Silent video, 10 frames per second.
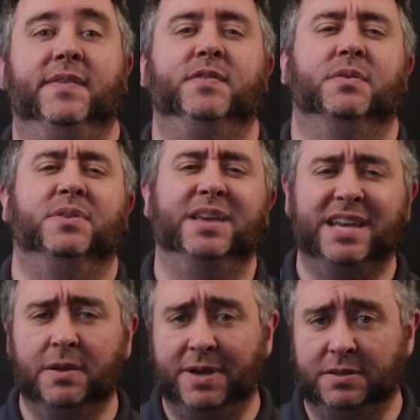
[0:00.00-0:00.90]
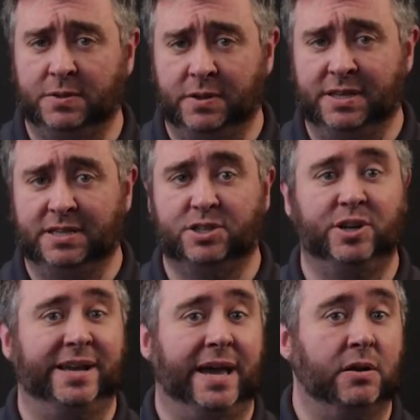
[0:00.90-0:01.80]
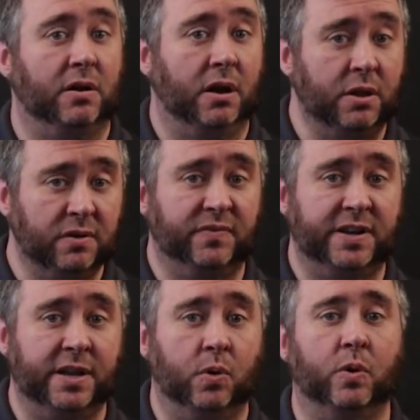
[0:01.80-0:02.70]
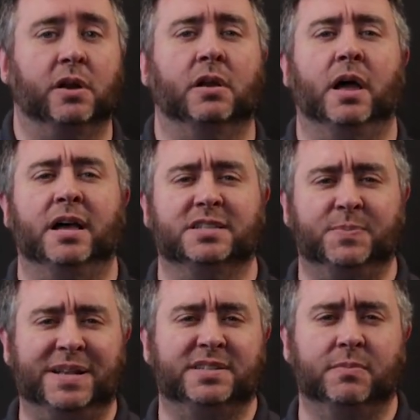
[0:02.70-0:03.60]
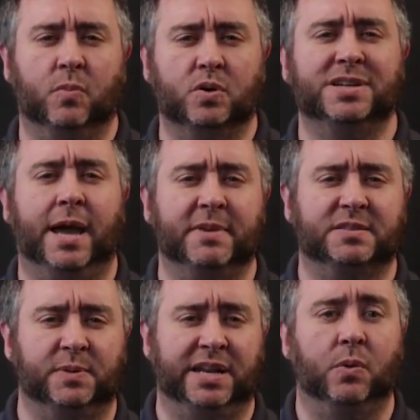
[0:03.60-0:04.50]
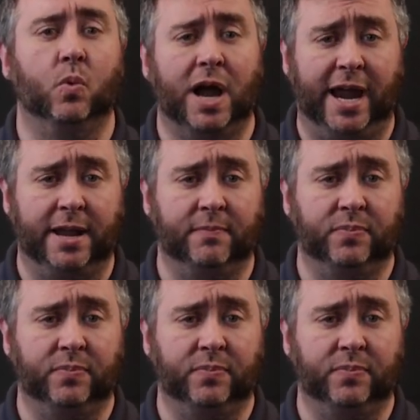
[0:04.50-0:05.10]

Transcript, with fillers: If you're thinking about doing this, check out our other video where I'll spend some more time explaining why.